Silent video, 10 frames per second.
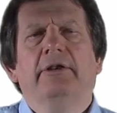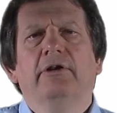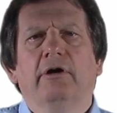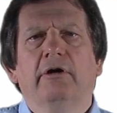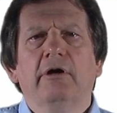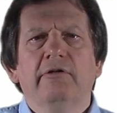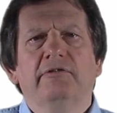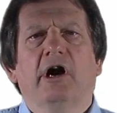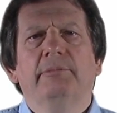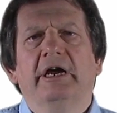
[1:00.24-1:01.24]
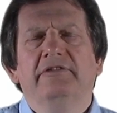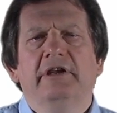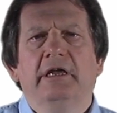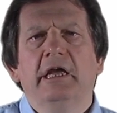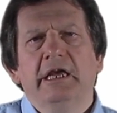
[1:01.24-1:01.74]
and are
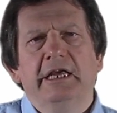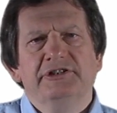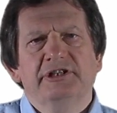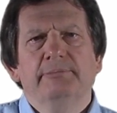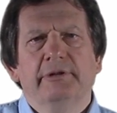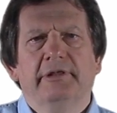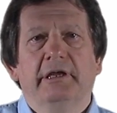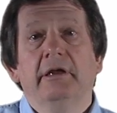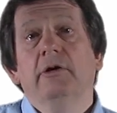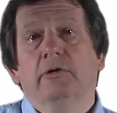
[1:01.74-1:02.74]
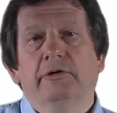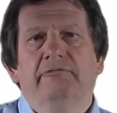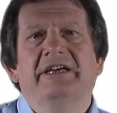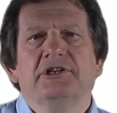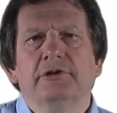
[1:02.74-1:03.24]
vibrating in sympathy or in
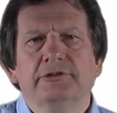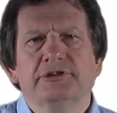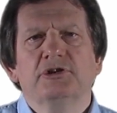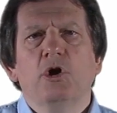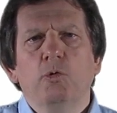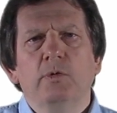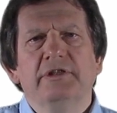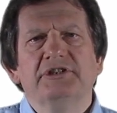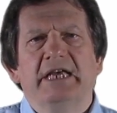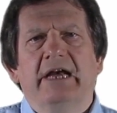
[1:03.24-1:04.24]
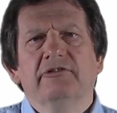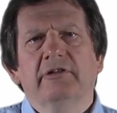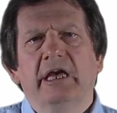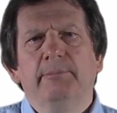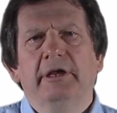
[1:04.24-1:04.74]
resonance with the sounds
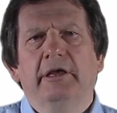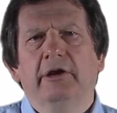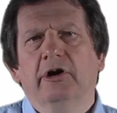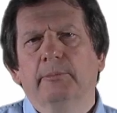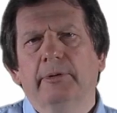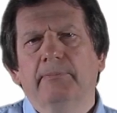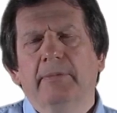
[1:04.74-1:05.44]
that they're picking up.